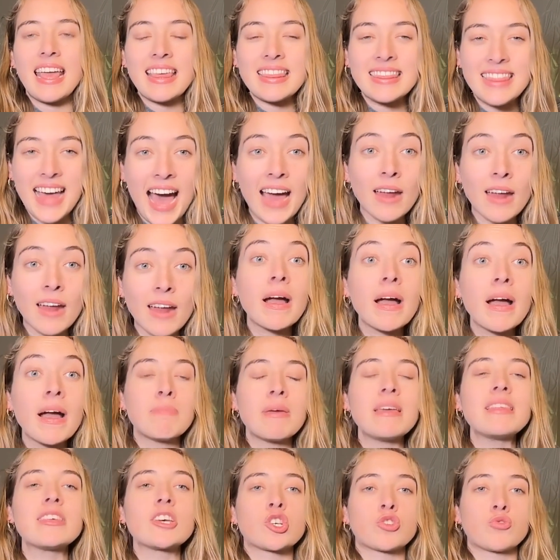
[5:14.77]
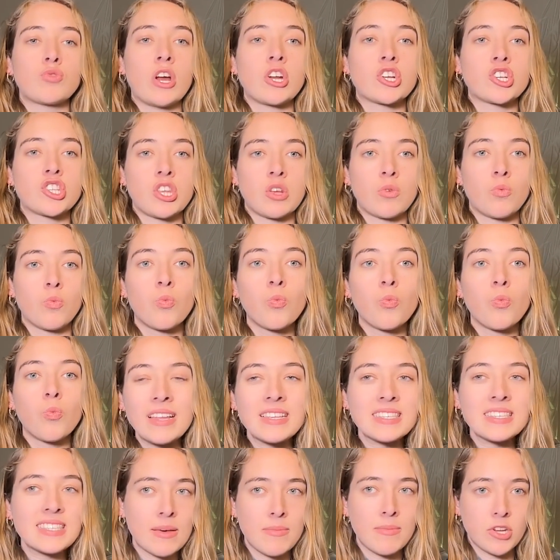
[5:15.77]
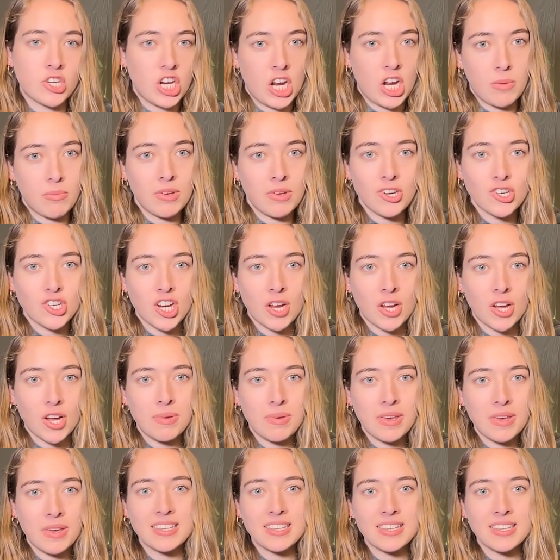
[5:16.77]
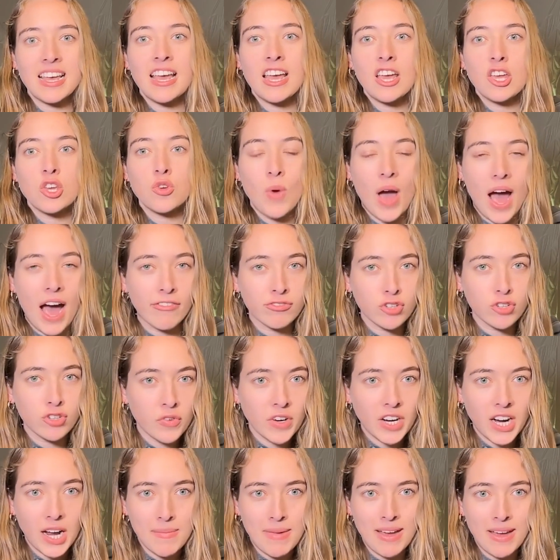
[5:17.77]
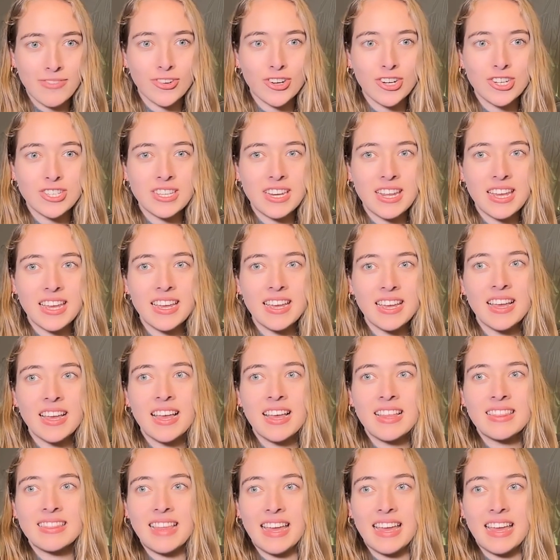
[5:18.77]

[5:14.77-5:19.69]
That might be the stretch that wins them a championship, because you have to overcome adversity.